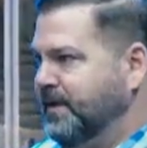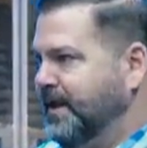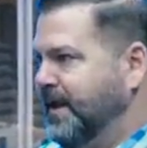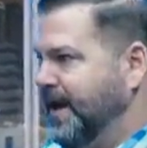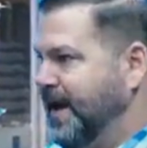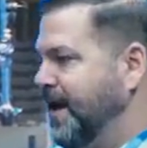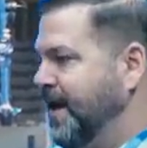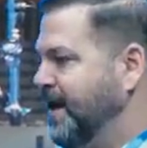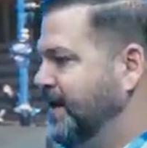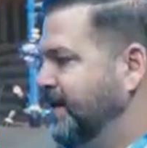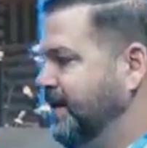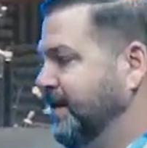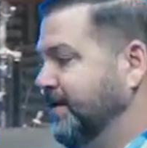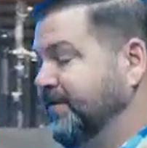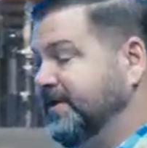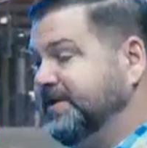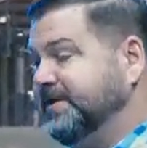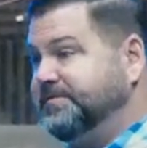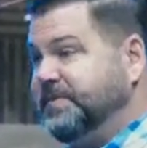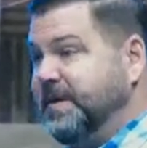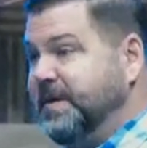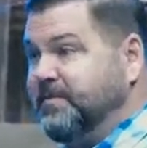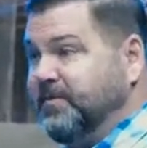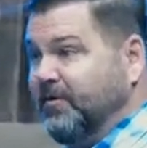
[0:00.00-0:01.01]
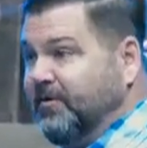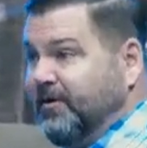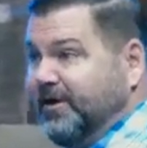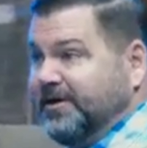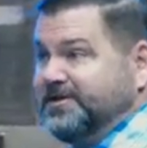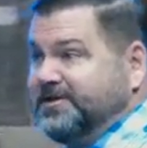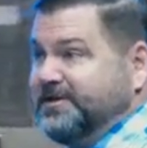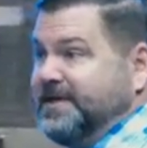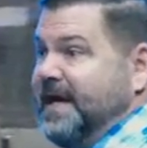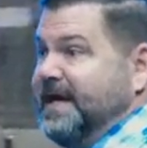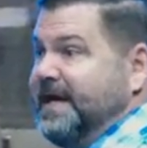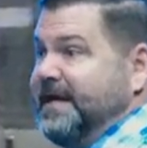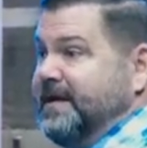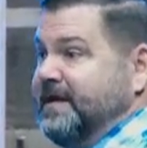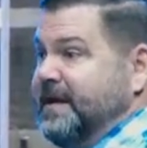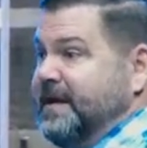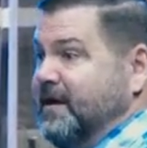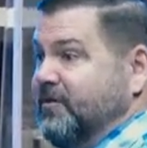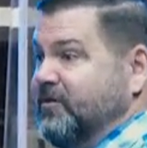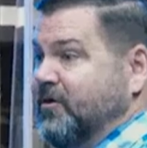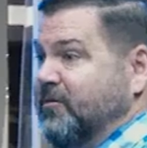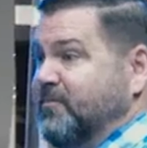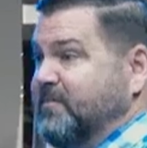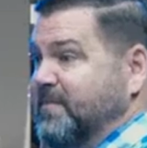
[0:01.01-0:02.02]
And these people are excited. Now
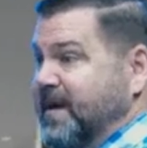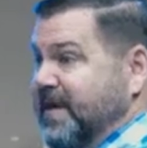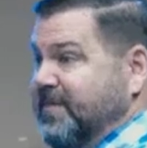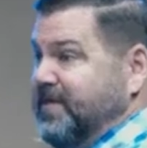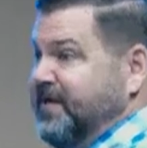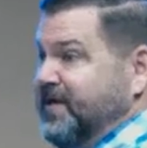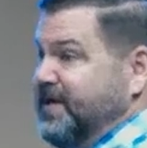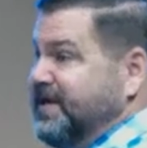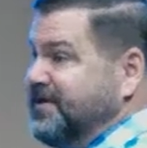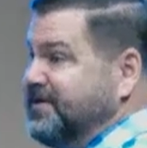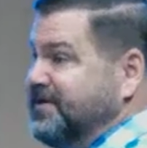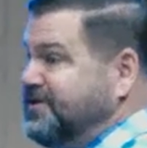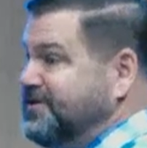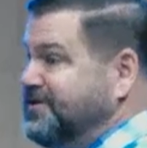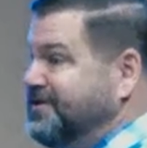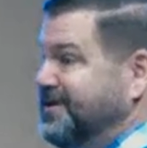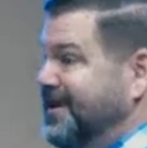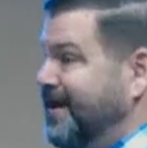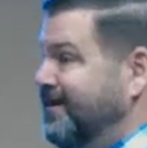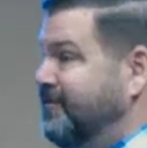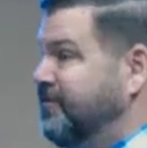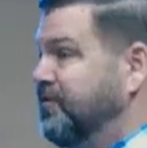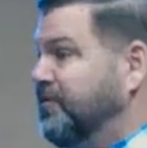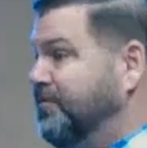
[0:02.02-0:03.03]
they're Methodists and they're